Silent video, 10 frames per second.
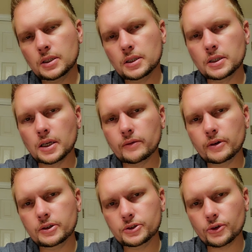In every
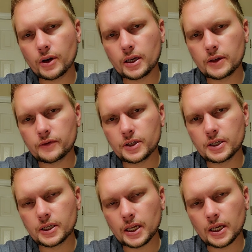strand of
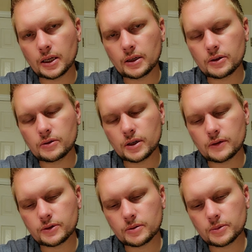DNA, you have
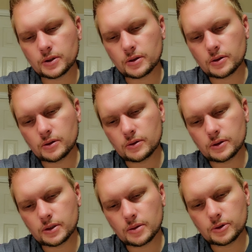something called a
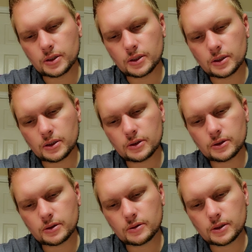double
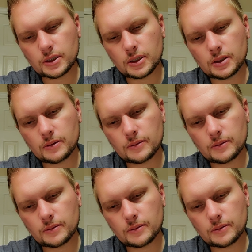helix, okay?